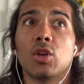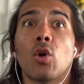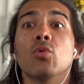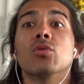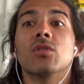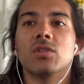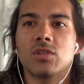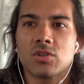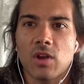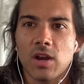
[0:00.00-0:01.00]
go to the
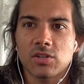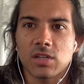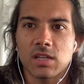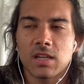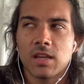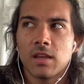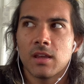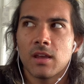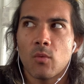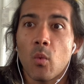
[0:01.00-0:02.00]
distraction
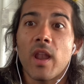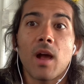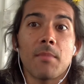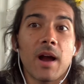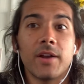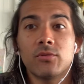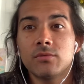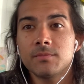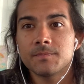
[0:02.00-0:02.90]
when I'm idle.